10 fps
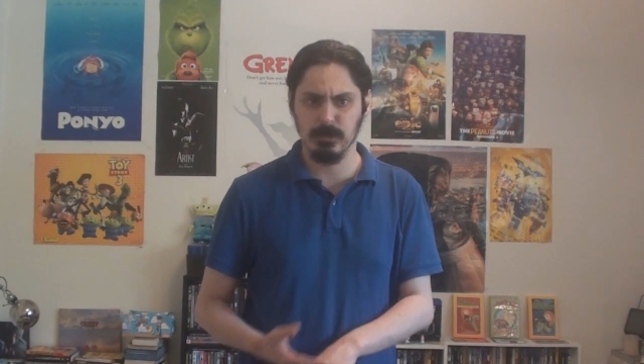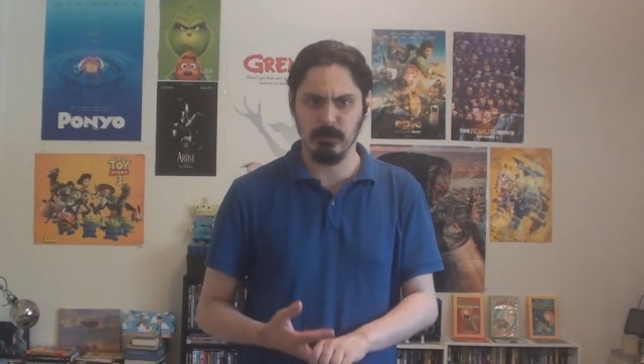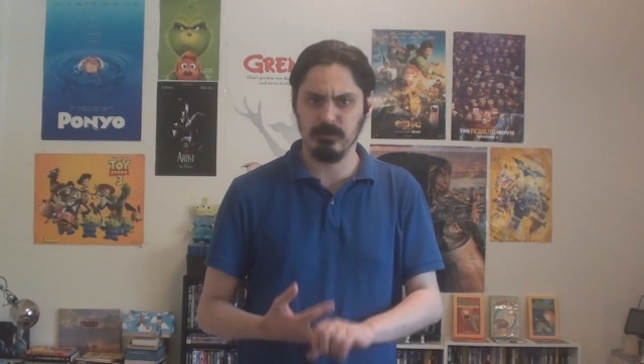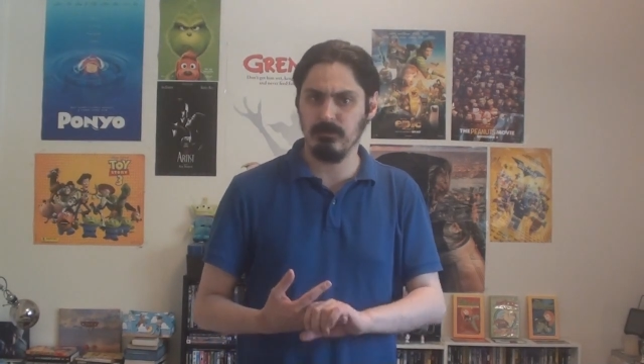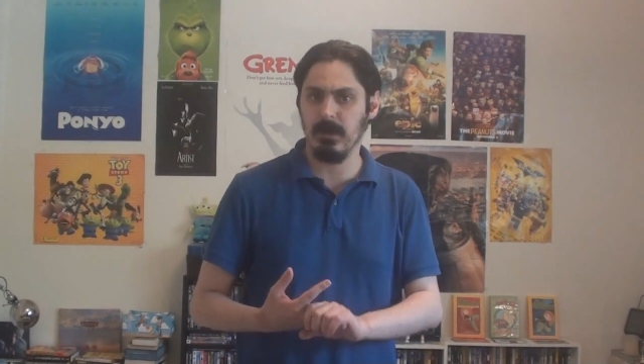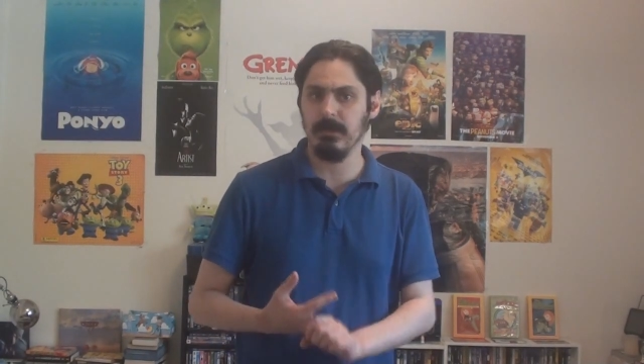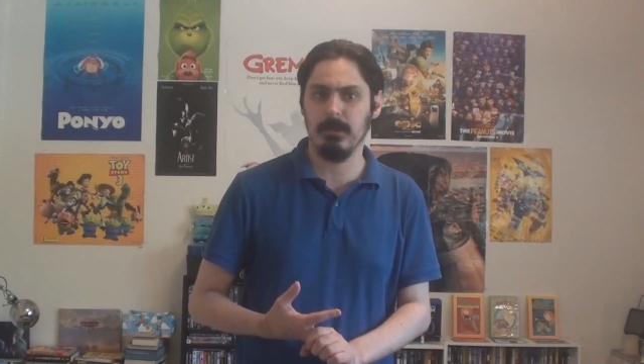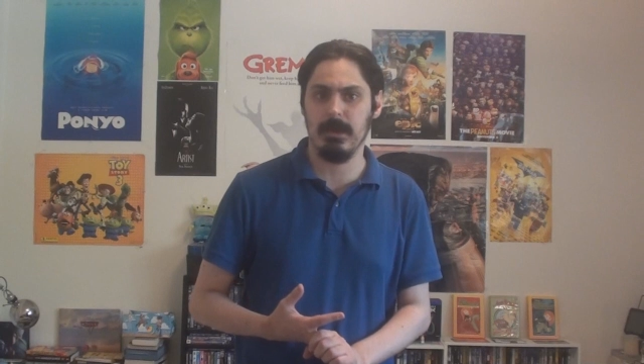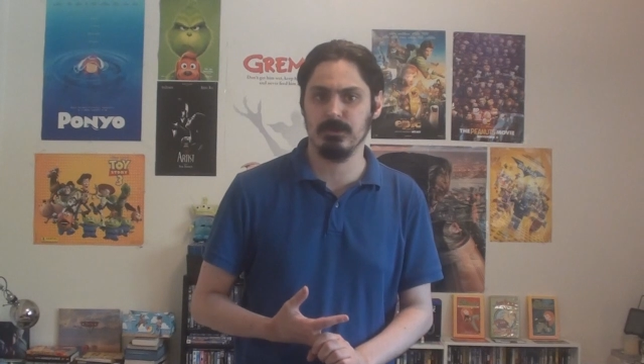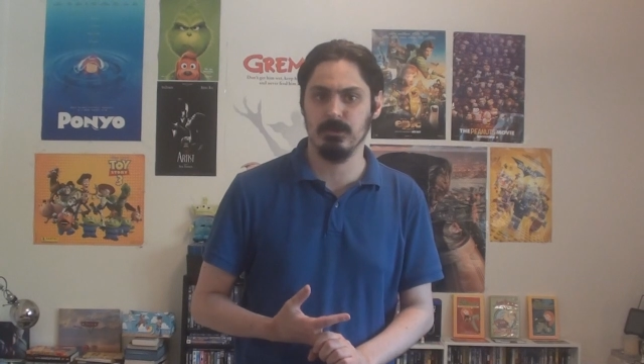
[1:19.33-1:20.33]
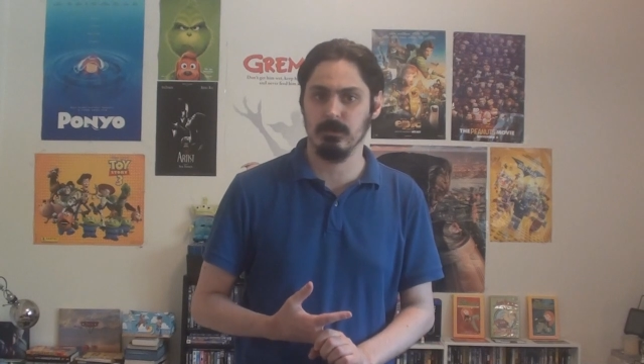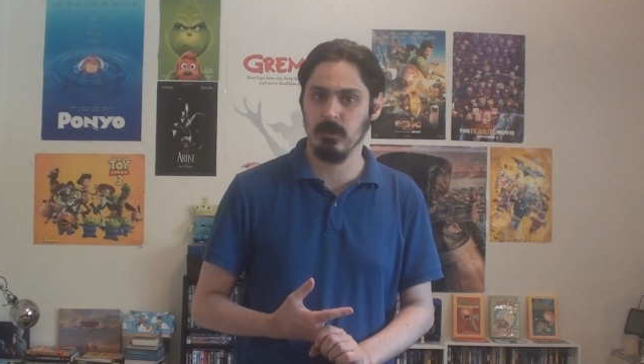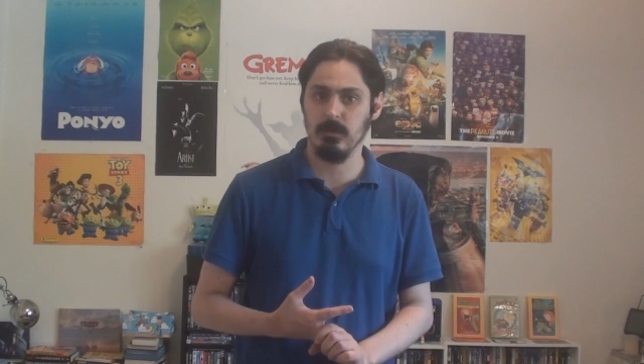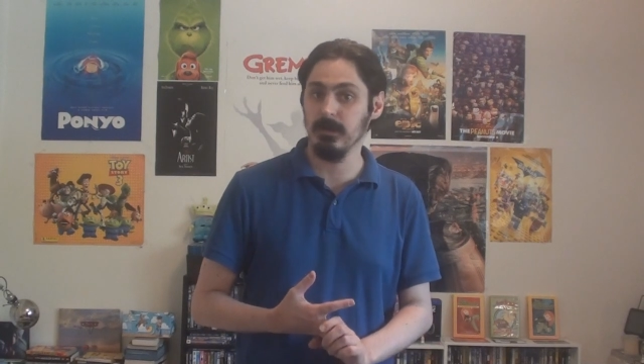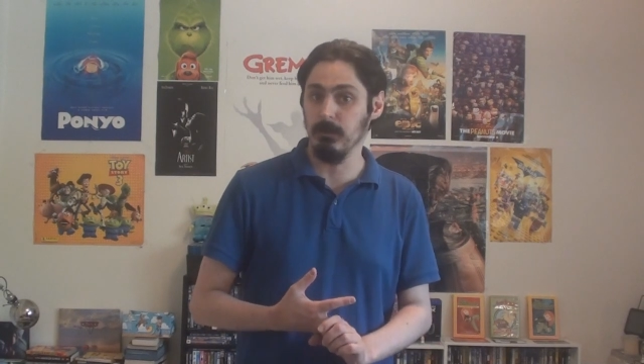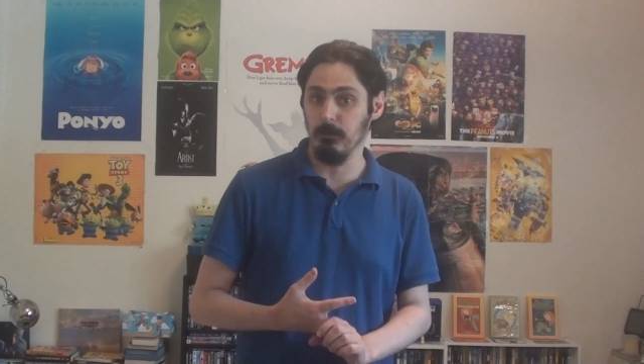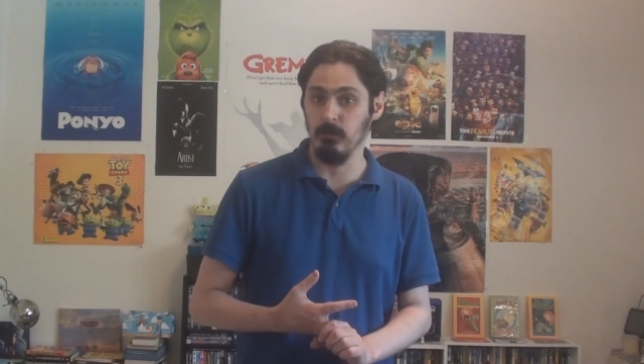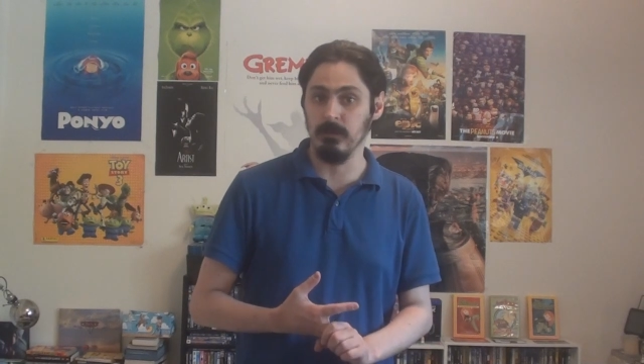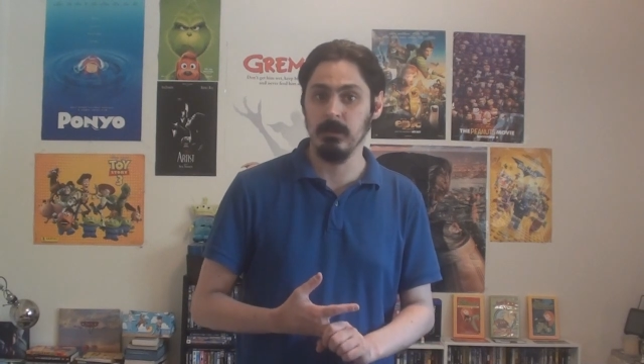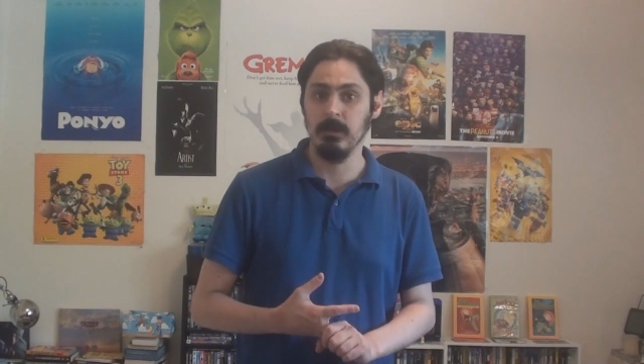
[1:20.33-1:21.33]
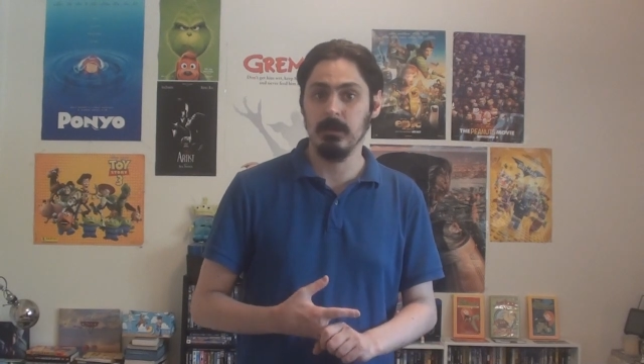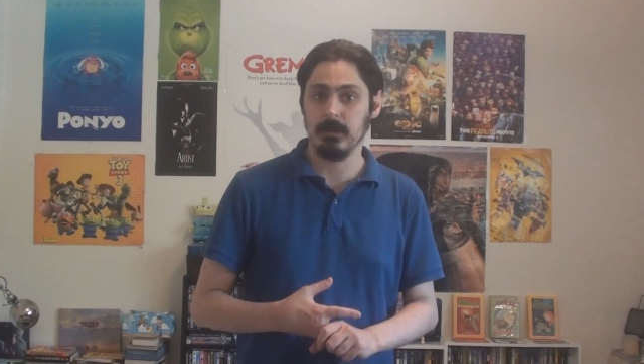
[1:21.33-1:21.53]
with the most violent action occurring in the movie